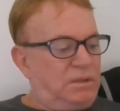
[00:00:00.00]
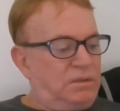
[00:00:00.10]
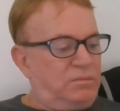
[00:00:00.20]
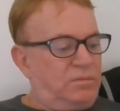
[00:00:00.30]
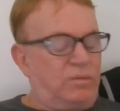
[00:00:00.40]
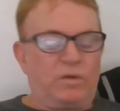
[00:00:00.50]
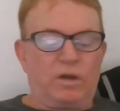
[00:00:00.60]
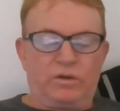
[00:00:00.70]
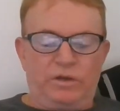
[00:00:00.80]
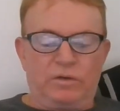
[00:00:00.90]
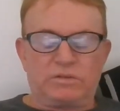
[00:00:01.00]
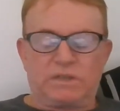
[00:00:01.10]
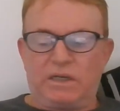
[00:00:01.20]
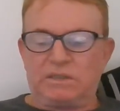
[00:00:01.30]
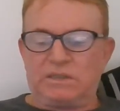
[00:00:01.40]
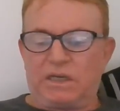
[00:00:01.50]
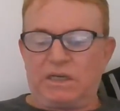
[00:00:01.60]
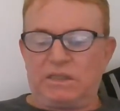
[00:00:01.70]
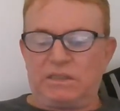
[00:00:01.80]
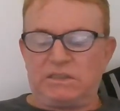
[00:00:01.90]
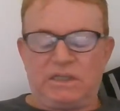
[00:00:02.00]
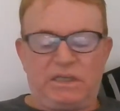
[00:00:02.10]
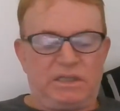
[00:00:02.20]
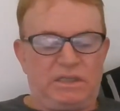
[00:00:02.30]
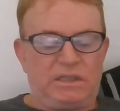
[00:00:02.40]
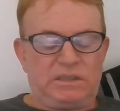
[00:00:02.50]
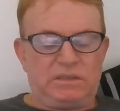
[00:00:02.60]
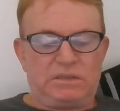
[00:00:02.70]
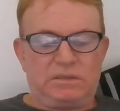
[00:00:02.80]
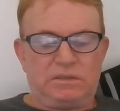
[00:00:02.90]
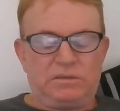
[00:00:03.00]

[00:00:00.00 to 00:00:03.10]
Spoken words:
well, I knew it was going to take at least 10 years